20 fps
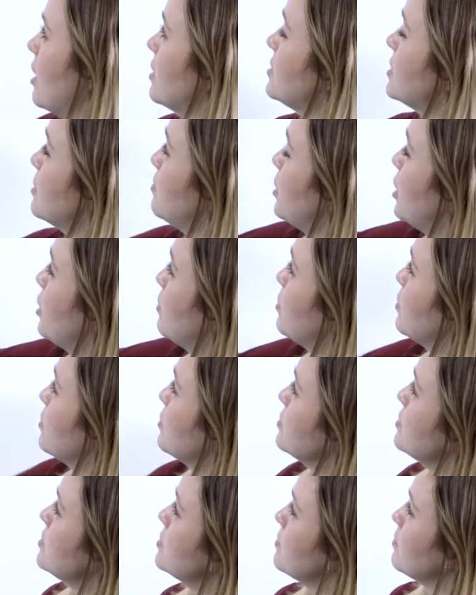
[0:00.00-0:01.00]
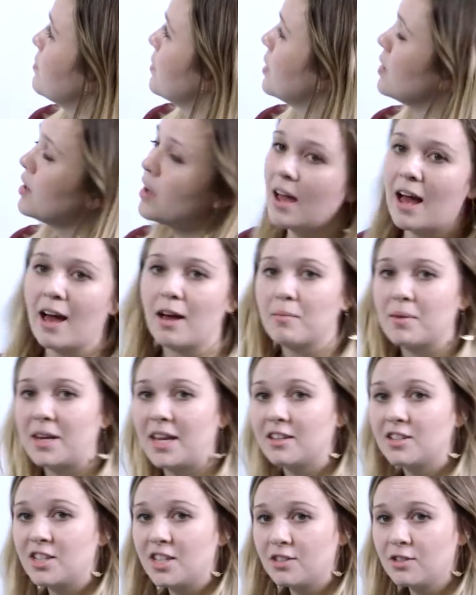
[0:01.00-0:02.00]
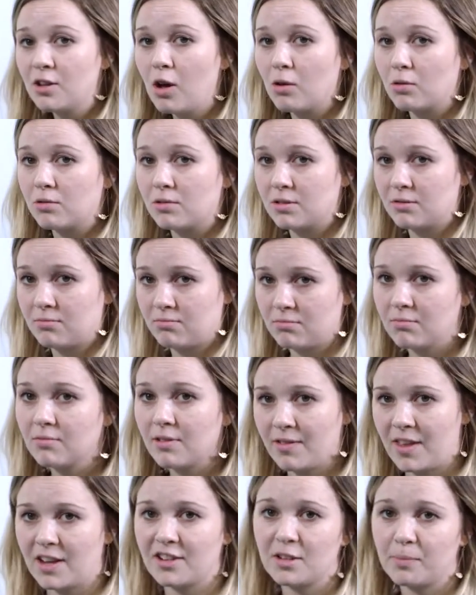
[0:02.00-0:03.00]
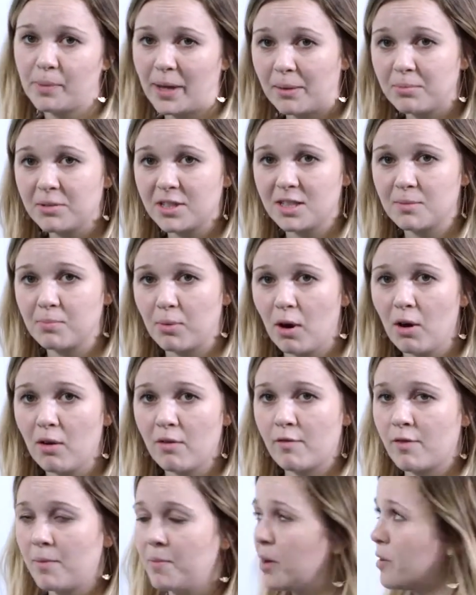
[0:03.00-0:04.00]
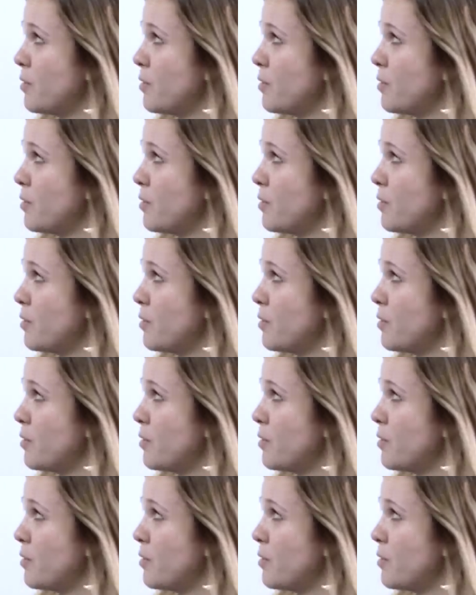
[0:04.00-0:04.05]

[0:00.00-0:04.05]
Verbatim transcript: ask the pupils, how many has she sold? And they should be able to spot from the